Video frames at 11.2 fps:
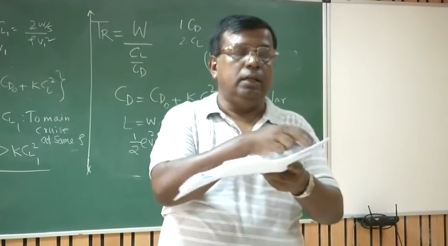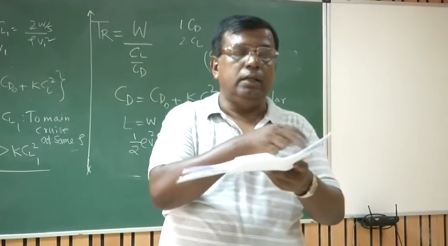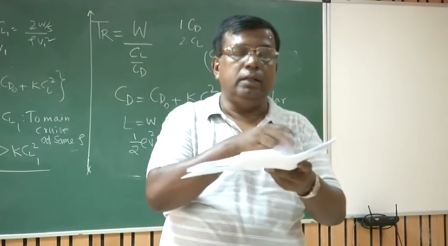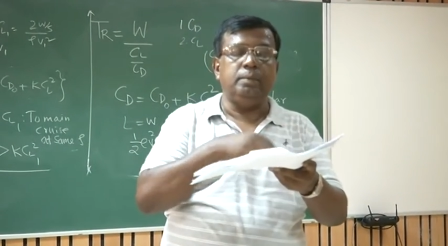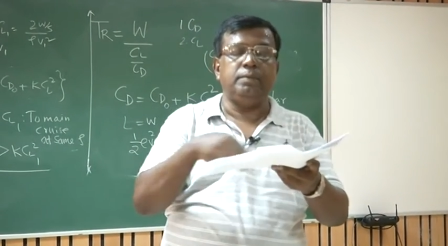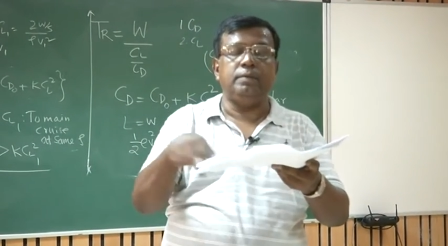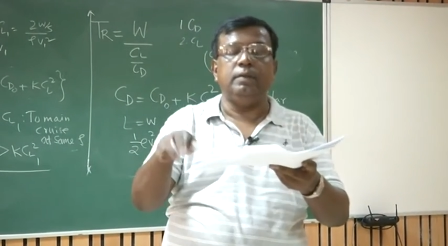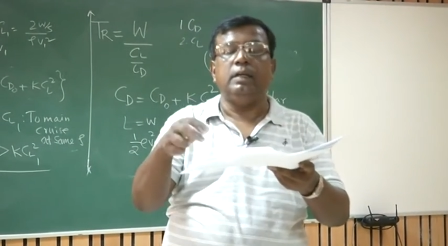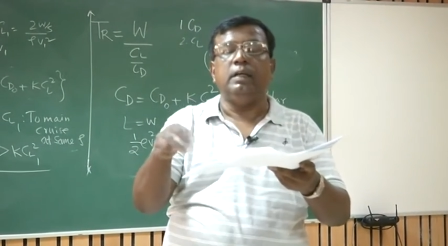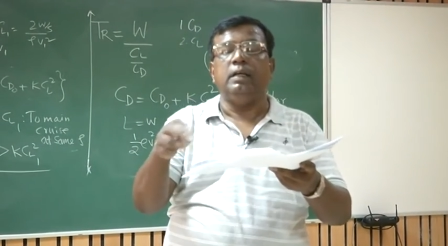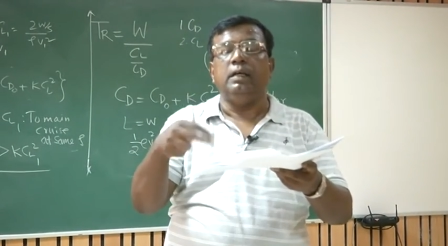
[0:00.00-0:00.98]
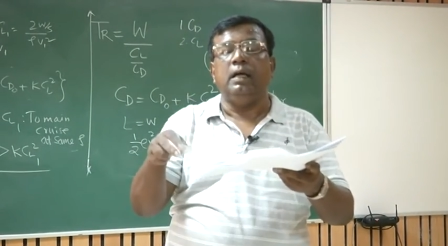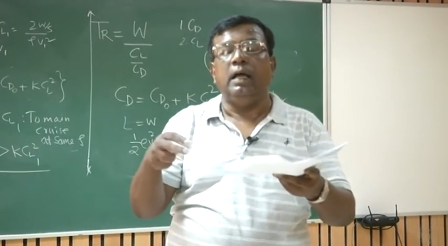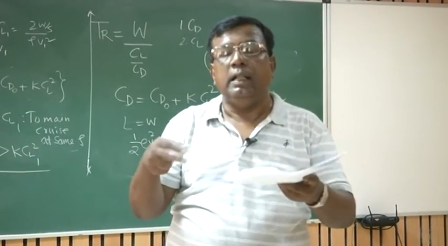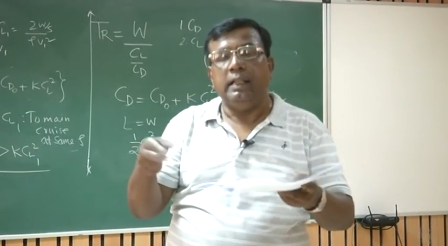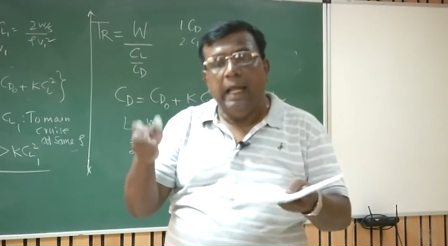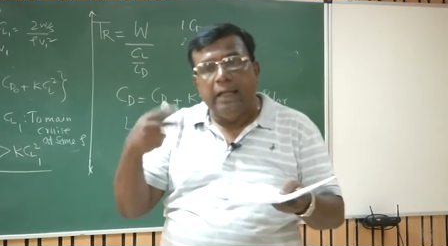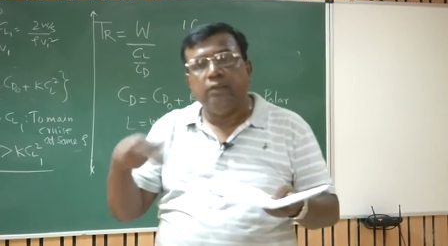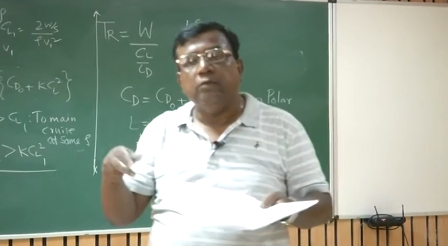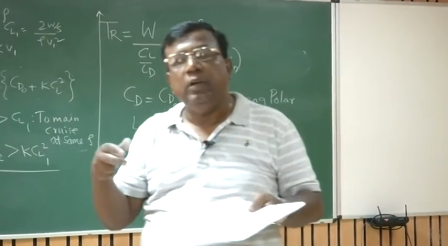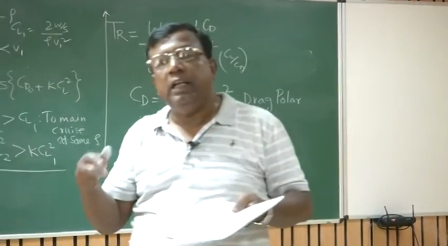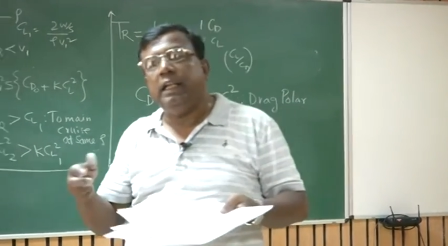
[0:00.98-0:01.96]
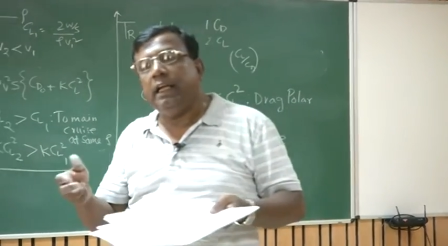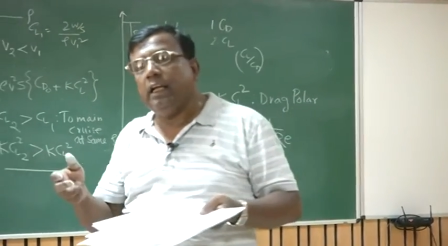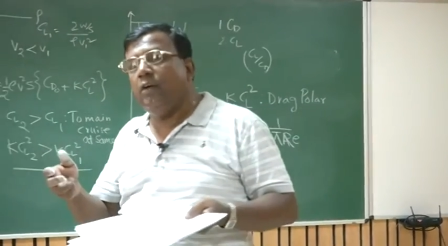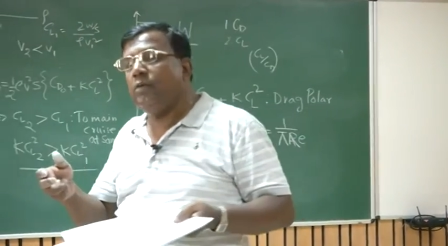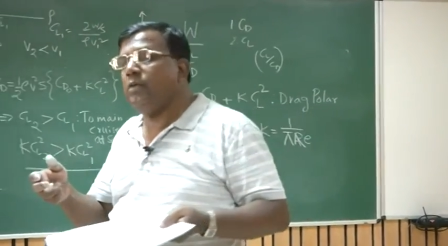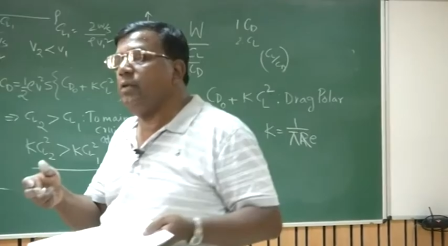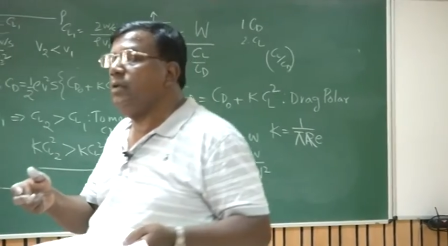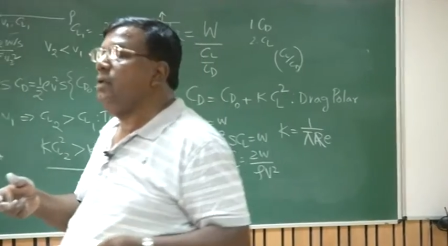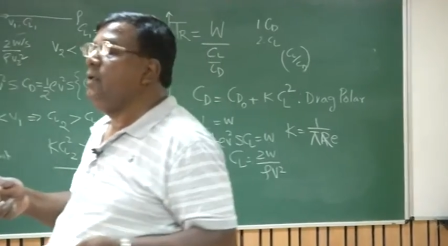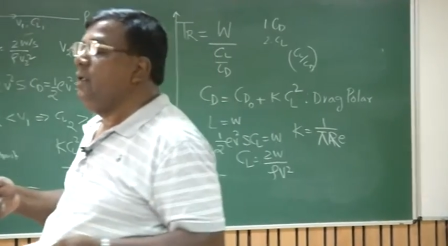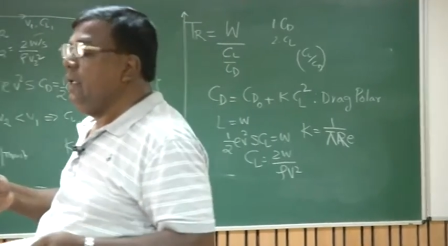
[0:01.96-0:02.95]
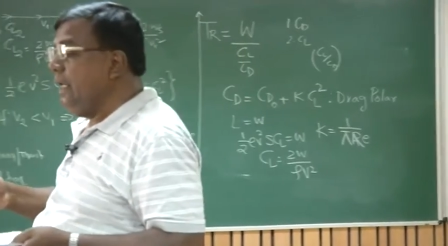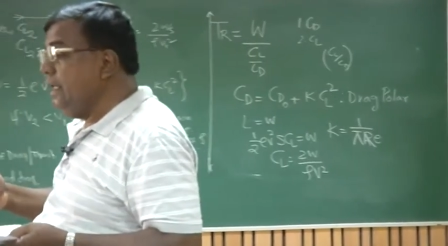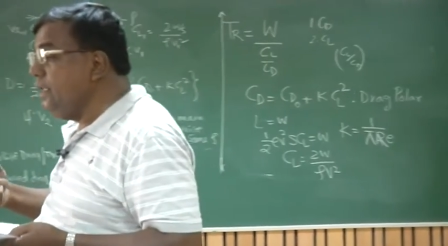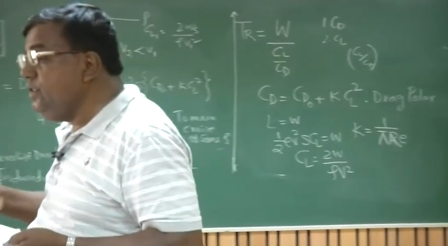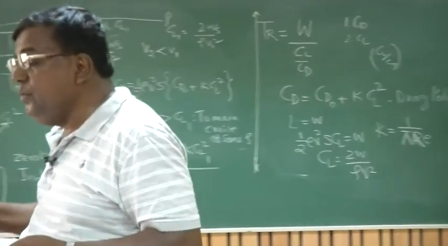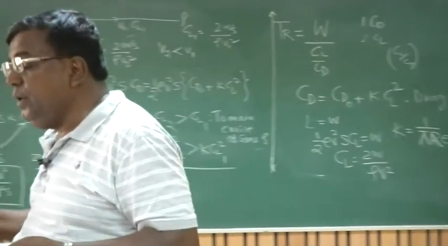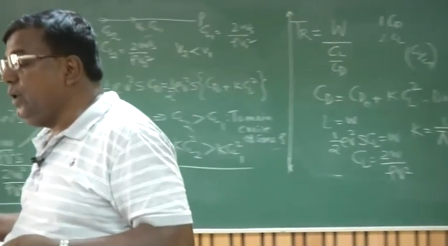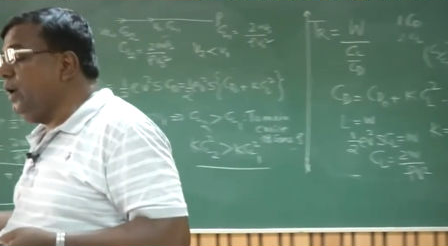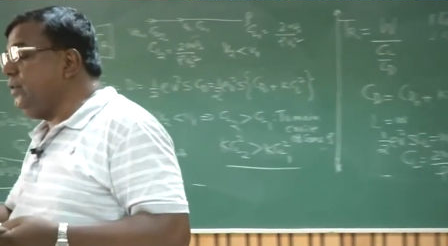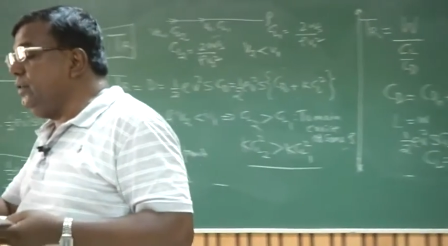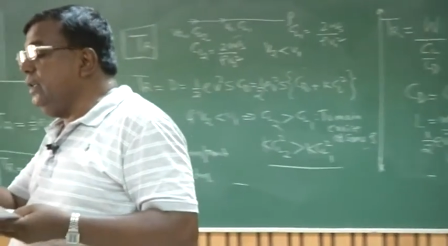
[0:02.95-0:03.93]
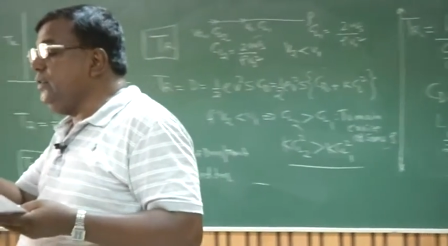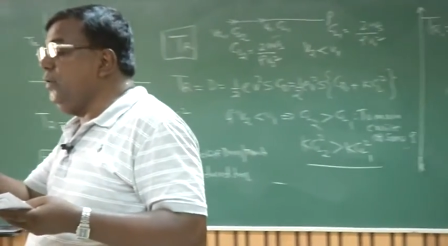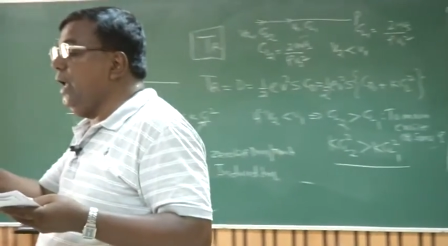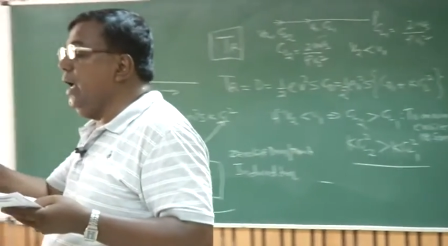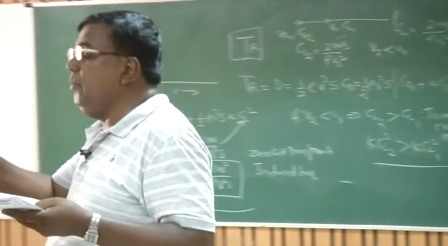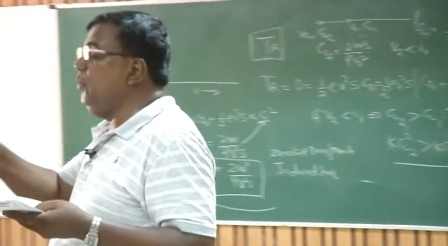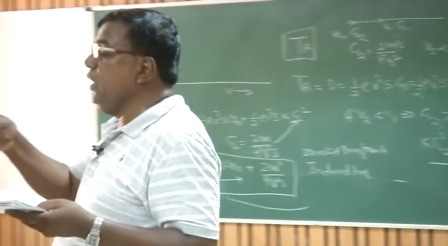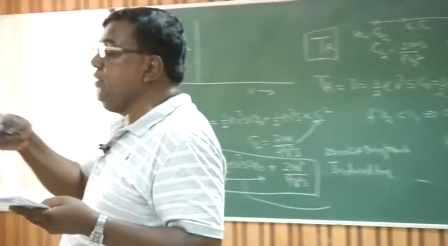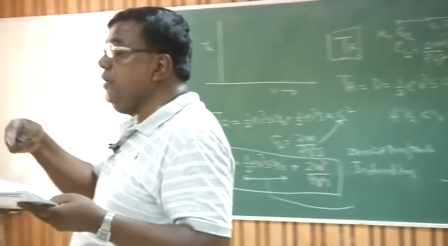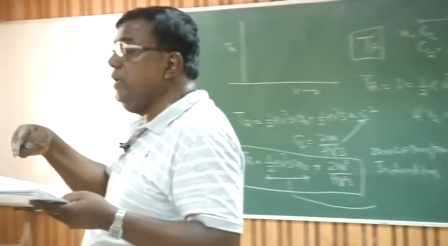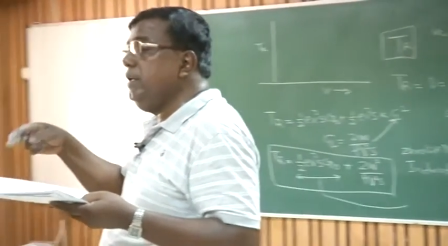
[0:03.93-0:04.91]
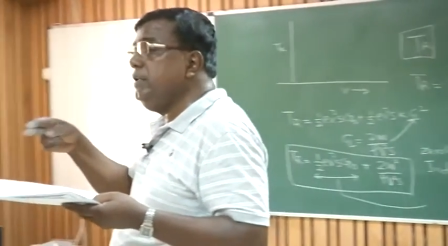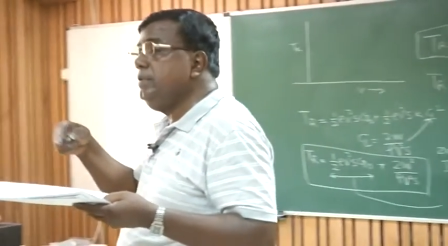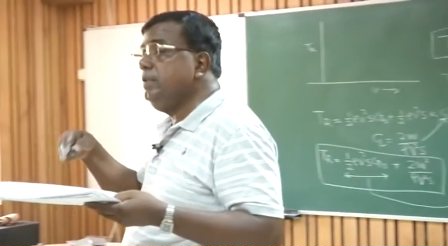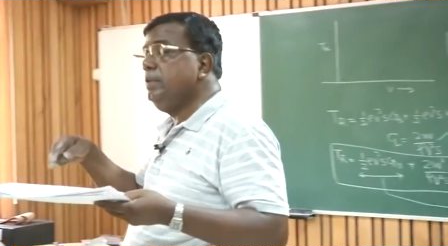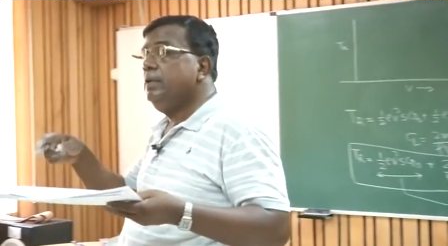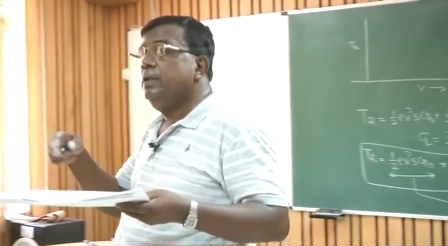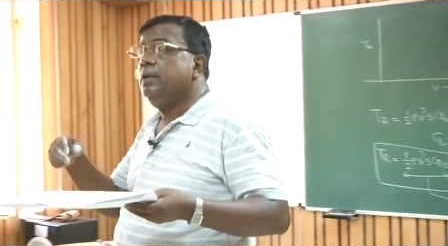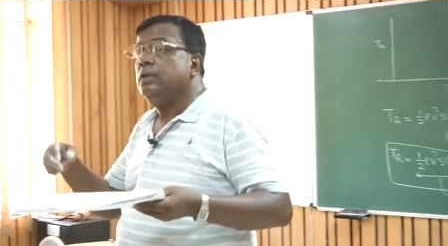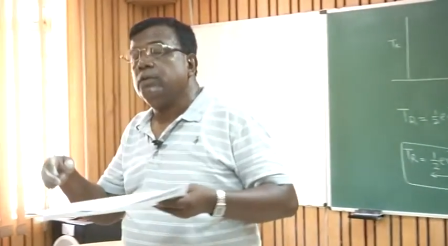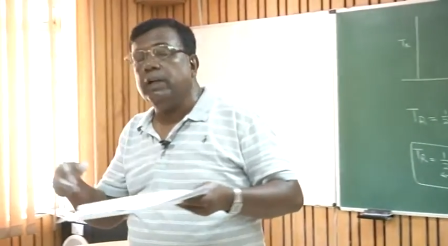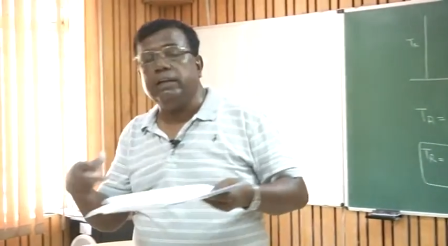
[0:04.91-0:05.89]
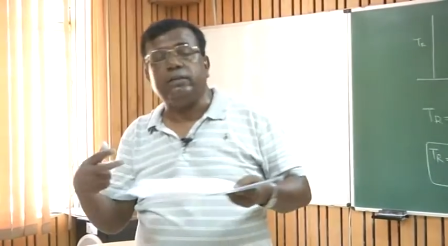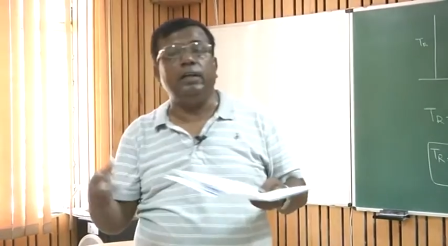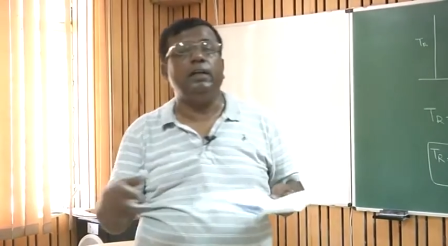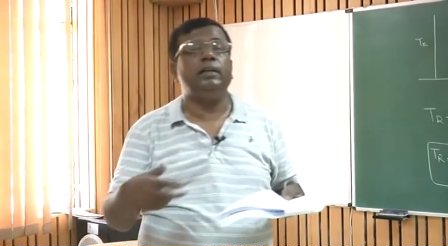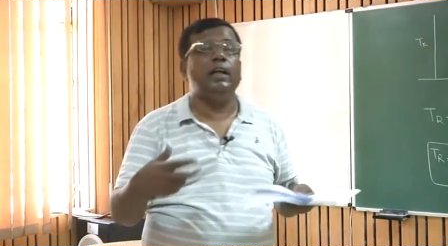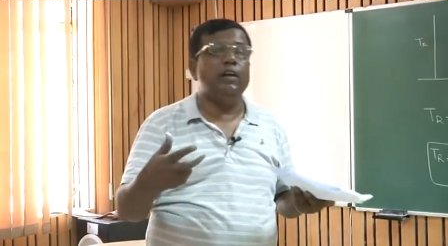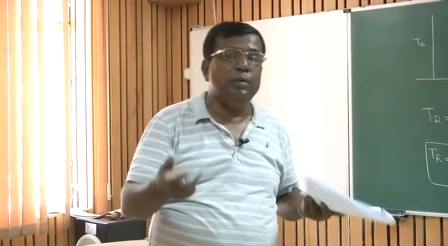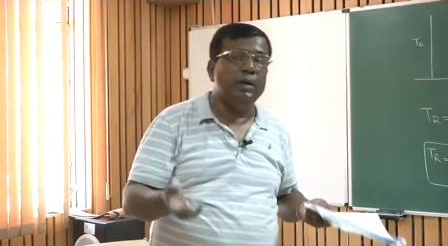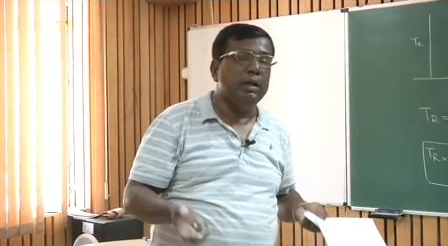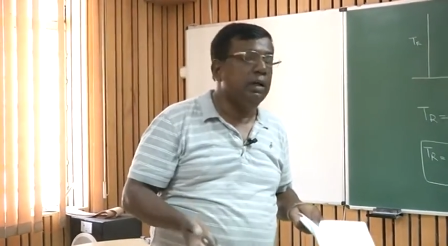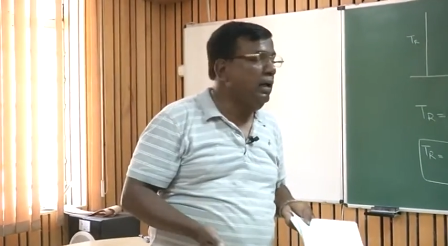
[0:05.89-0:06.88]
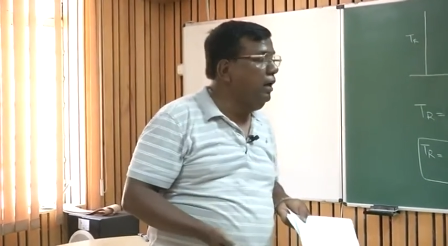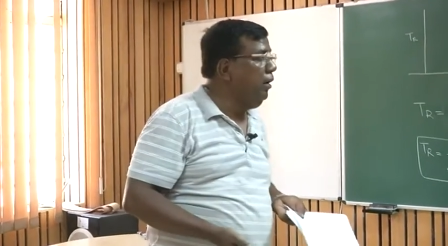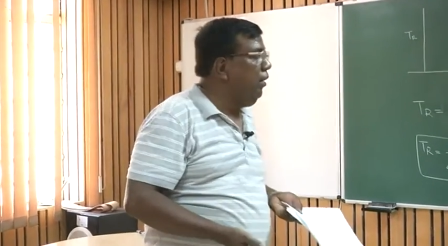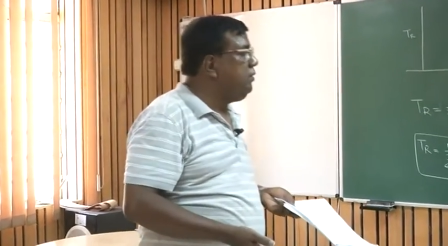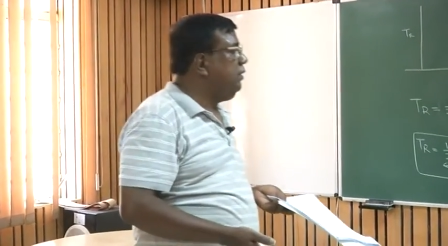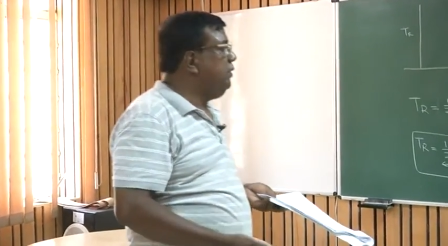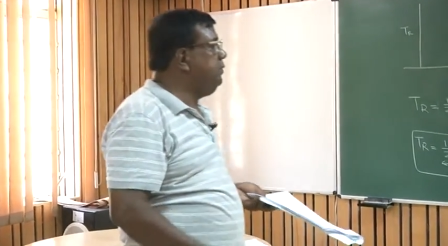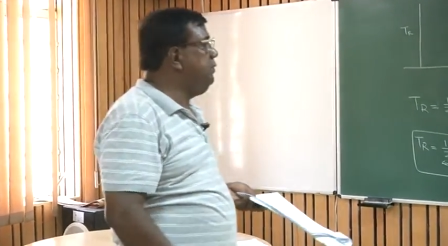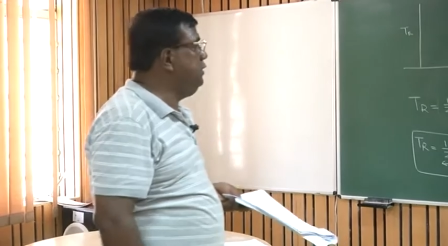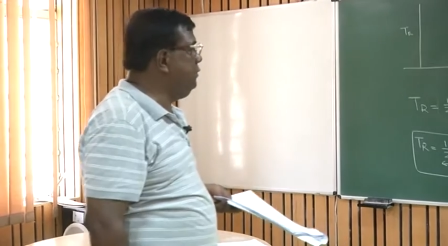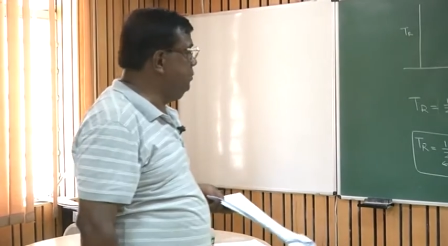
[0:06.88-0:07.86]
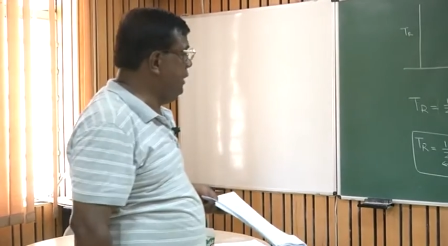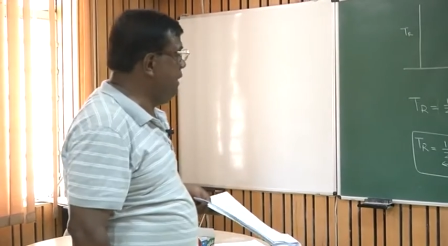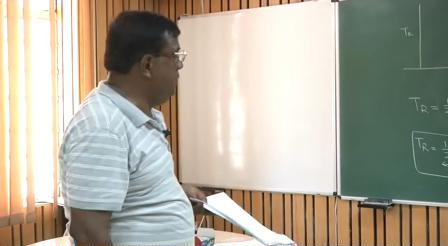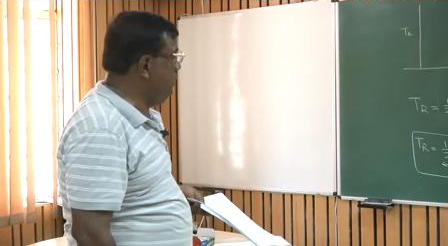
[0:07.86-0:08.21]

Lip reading: tips, and that will take out energy because this will have rotational energy, so naturally there will be a loss of speed.